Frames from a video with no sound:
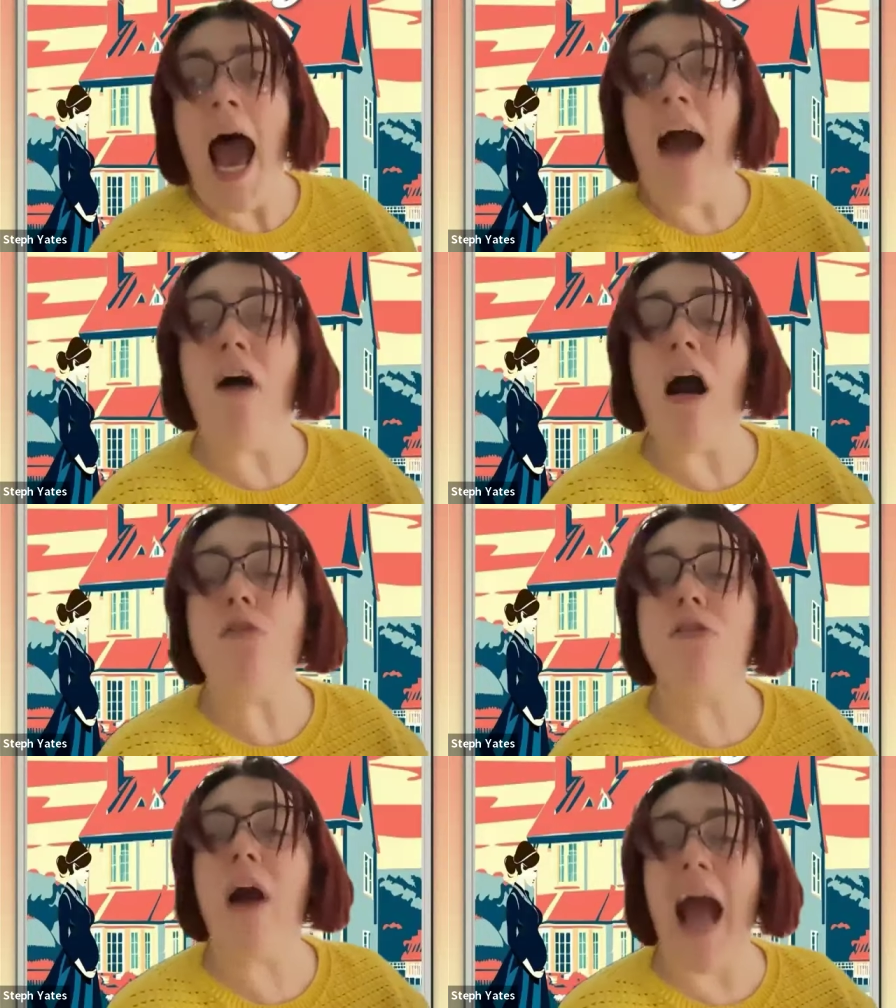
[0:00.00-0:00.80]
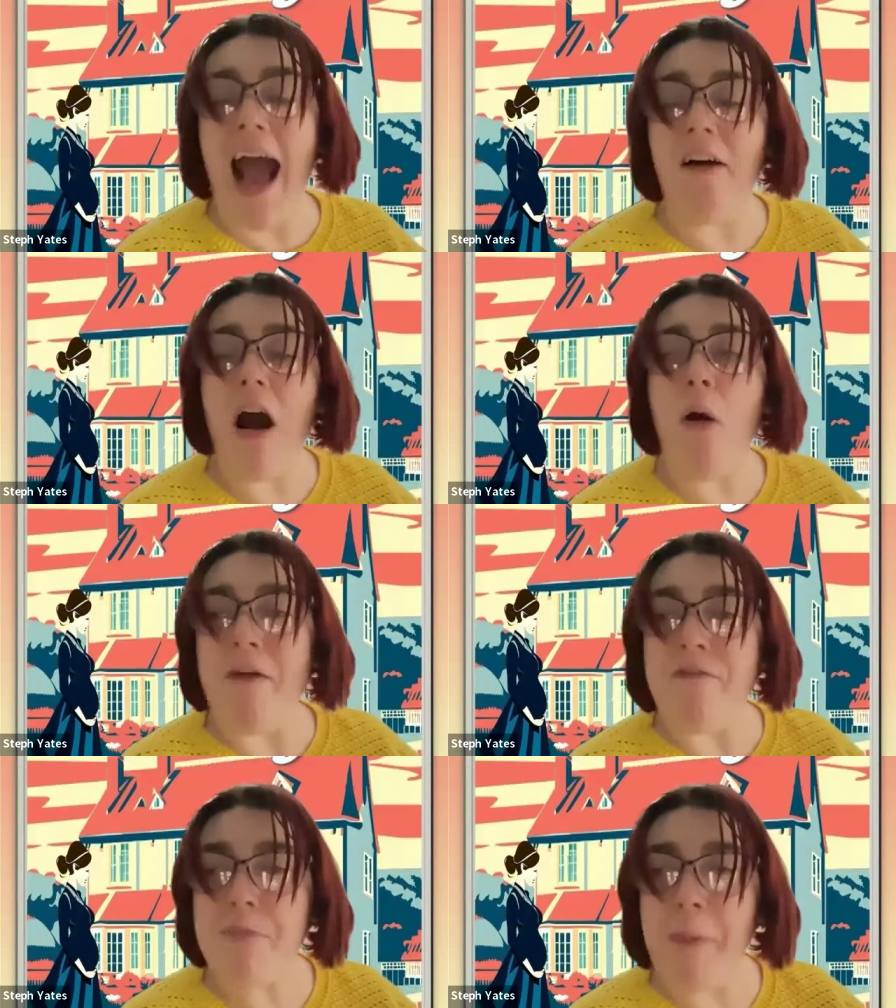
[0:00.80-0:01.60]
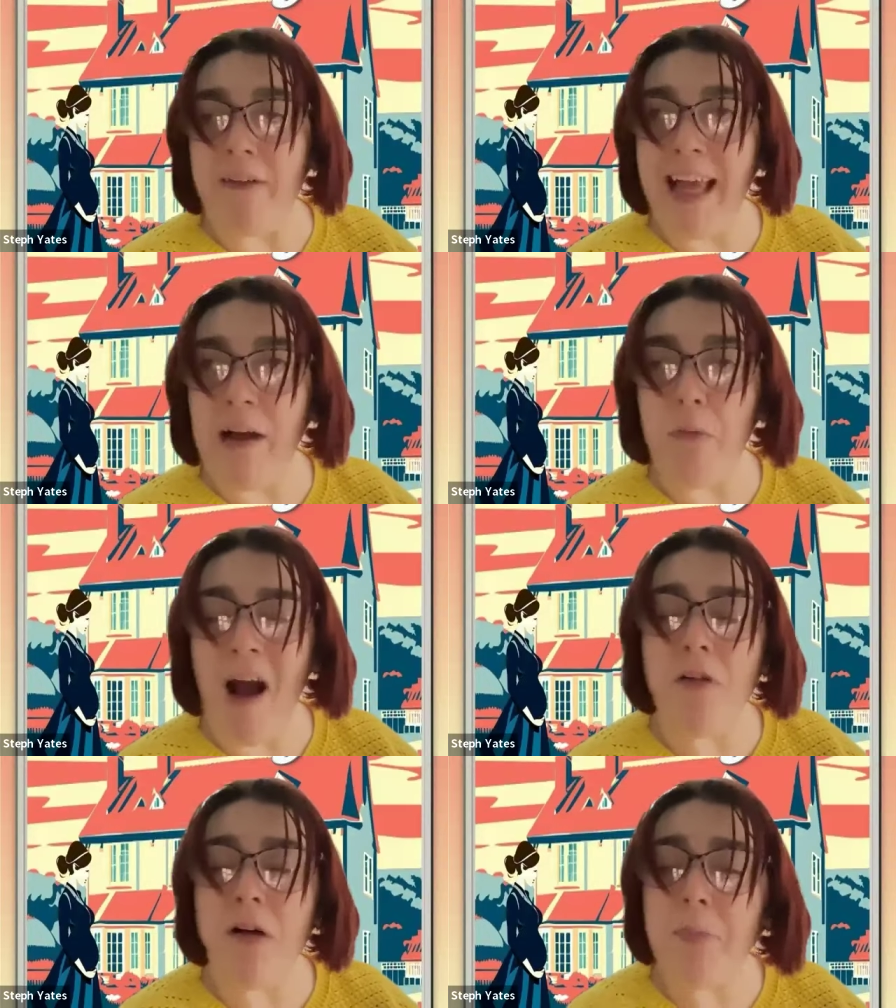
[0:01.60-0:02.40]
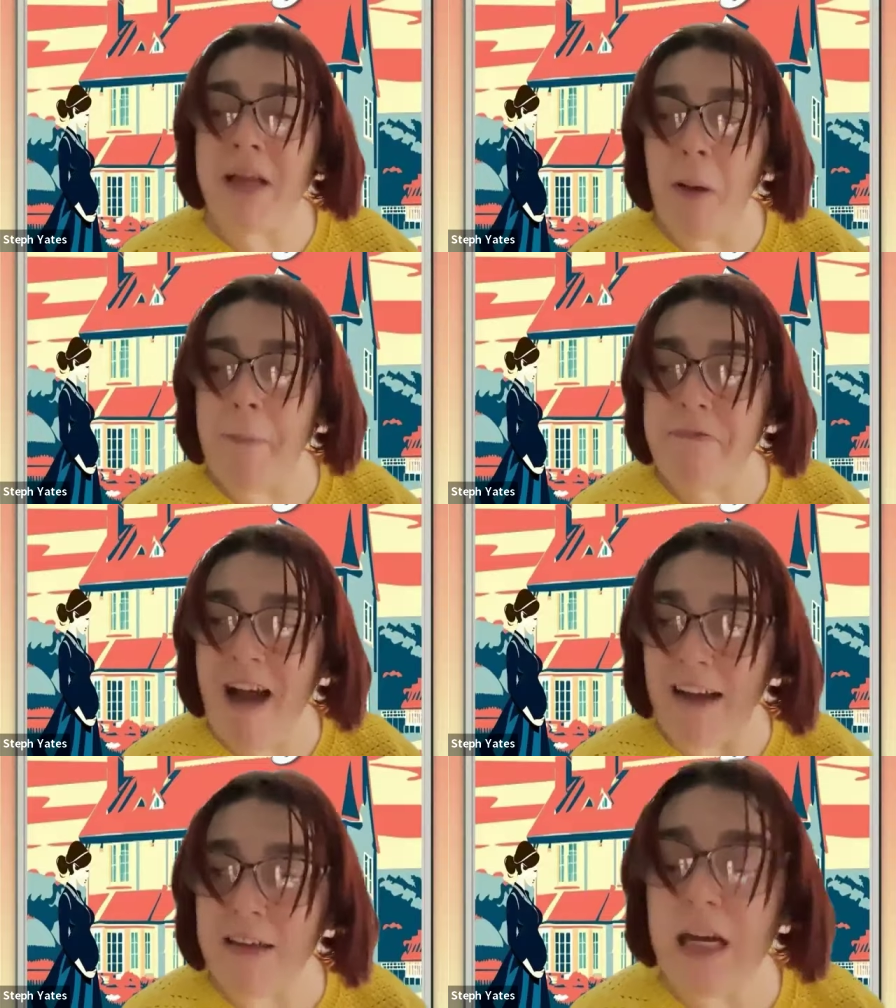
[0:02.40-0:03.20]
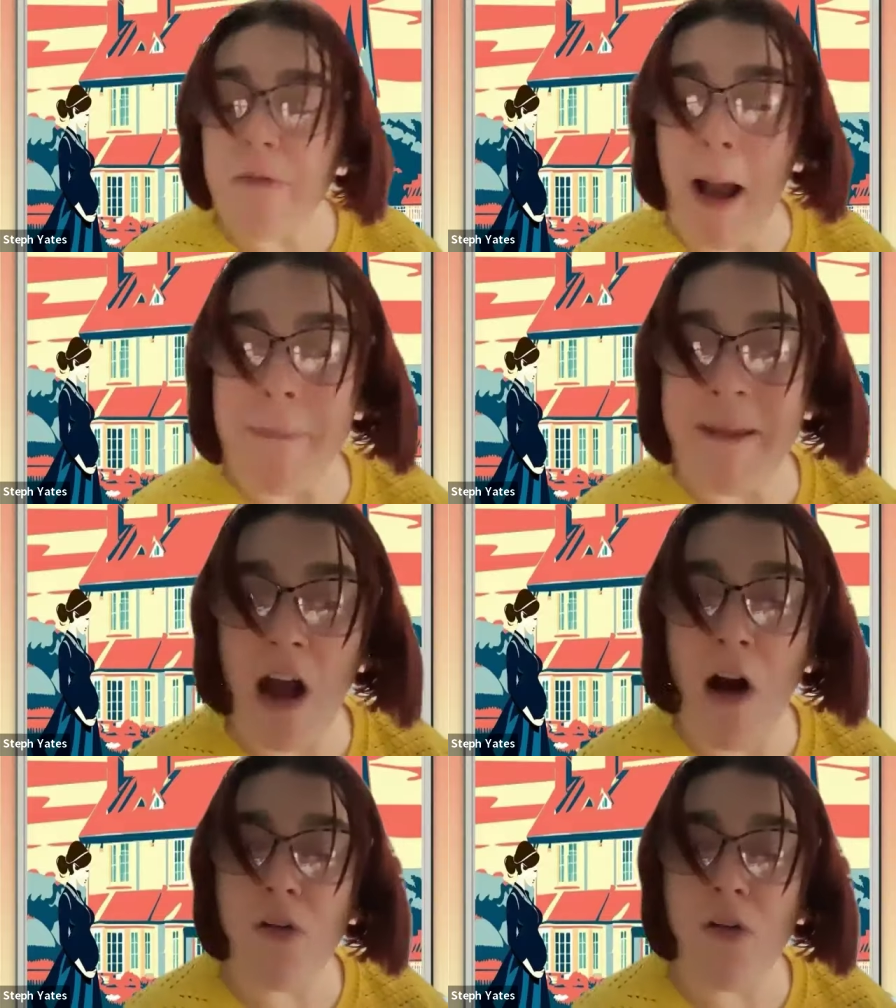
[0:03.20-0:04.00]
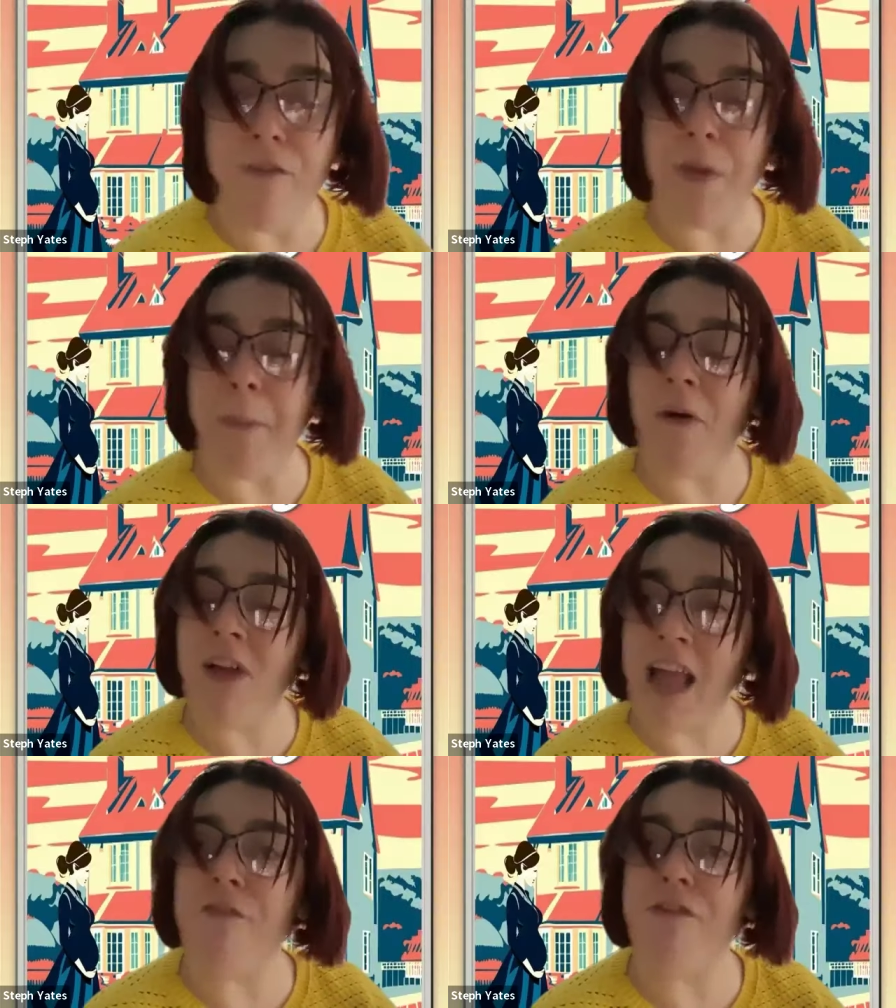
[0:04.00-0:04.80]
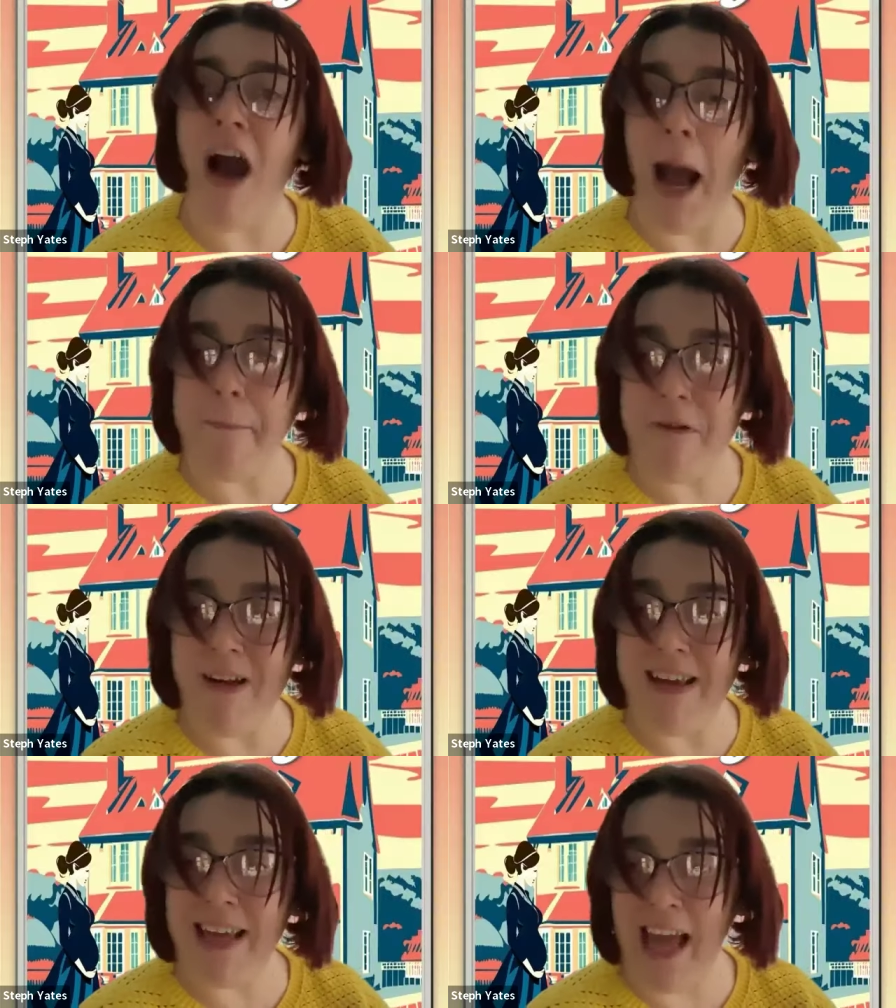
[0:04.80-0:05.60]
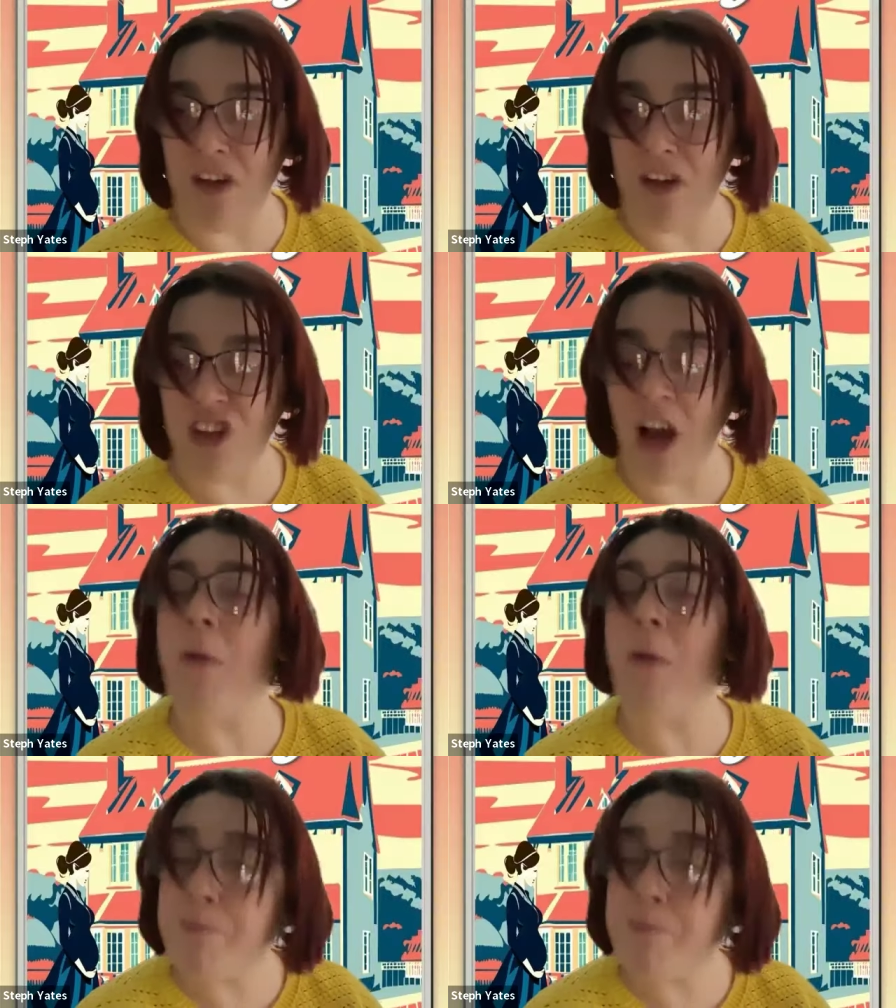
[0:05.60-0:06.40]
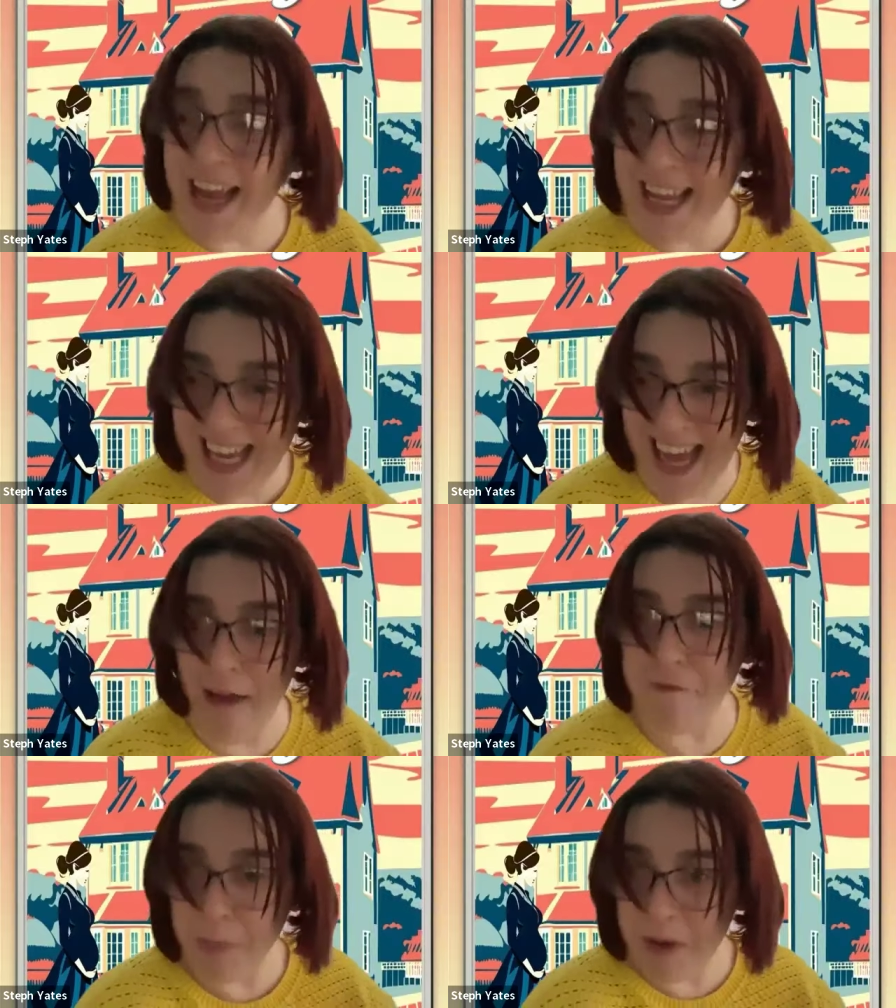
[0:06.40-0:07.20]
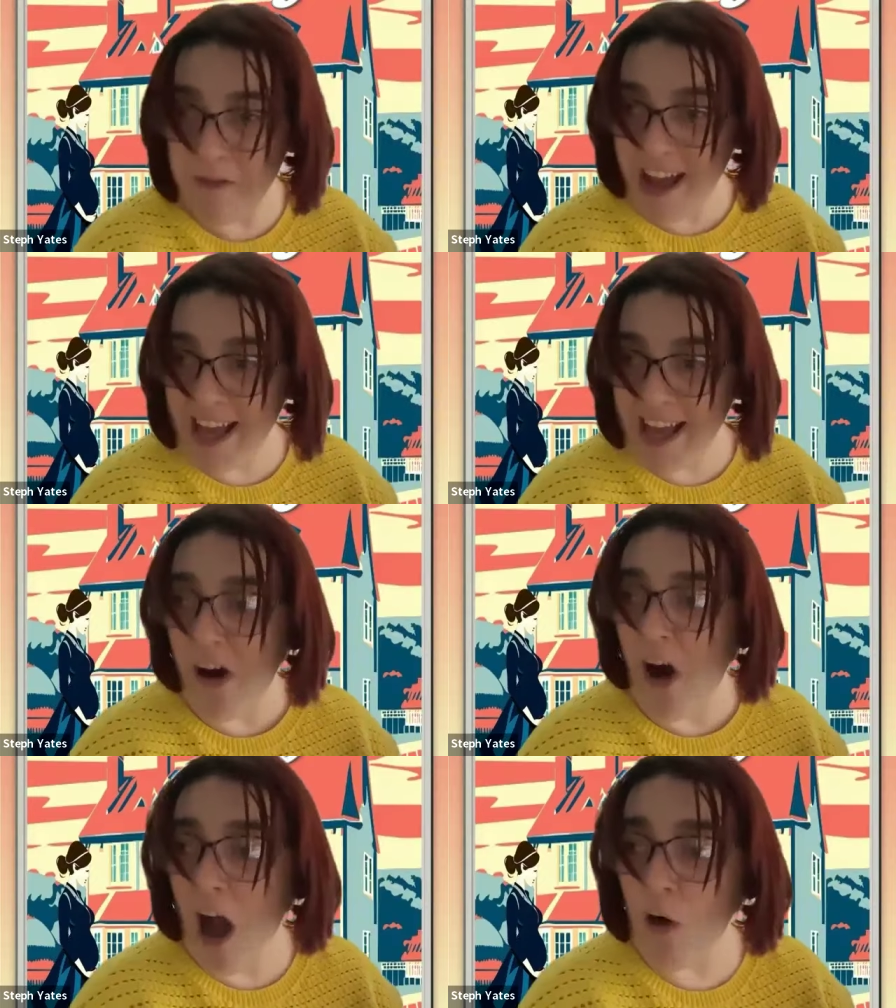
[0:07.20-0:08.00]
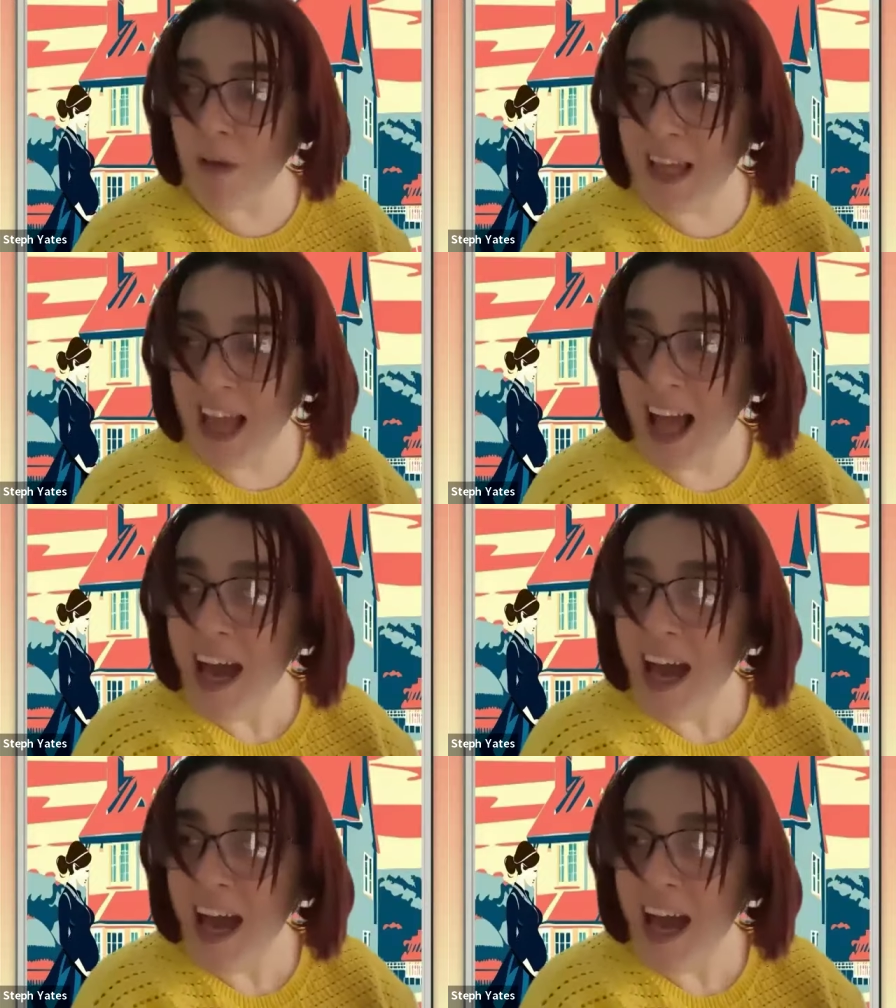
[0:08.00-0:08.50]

Hello, hello everybody. Welcome to a brand new episode of the Butterfly Princess Show with me, Steph Marie, your host.